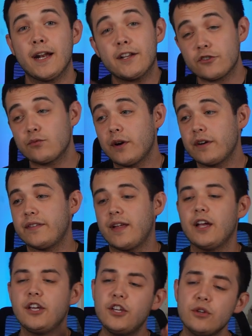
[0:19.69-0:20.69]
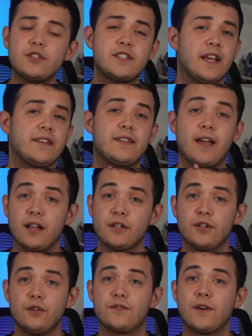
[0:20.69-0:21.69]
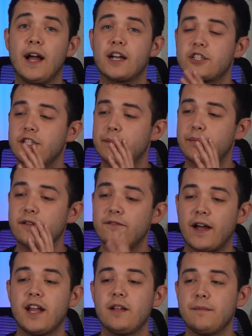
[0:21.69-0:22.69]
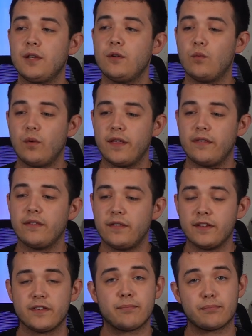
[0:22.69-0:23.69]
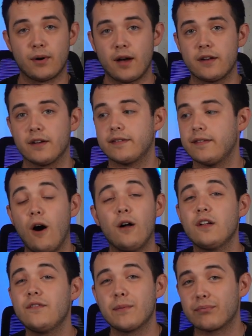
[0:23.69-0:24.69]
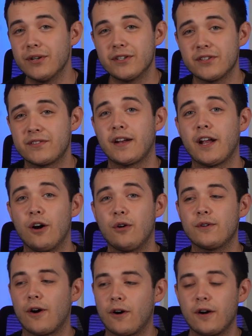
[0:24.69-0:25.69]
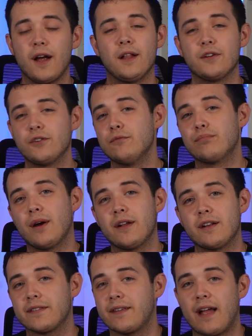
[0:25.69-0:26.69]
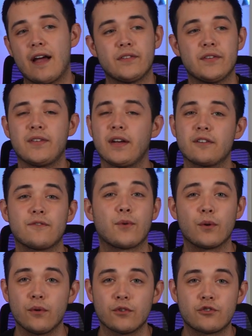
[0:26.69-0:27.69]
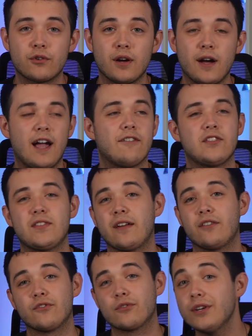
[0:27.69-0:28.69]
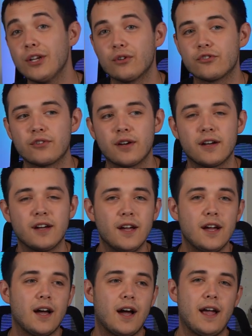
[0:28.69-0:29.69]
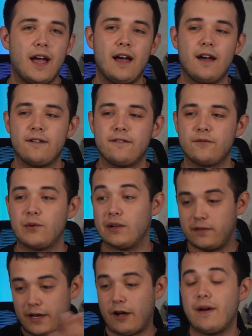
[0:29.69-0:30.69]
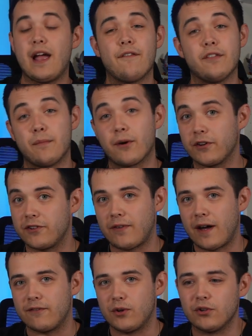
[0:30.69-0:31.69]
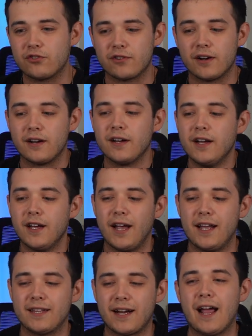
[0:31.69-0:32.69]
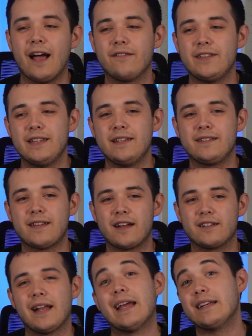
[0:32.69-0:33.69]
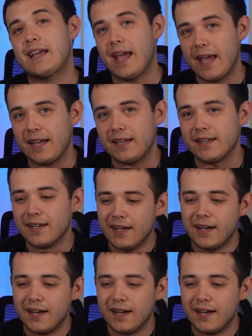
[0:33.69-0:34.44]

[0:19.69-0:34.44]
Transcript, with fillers: And I just wanted to say a huge thanks to Elegoo for actually providing me with this product. All of the printers that I own are Elegoo products. I have the Saturn 4 Ultra, I have a Saturn 3 Ultra, I have, well, now I have the Mars 5 Ultra, and then I have the Saturn 8K.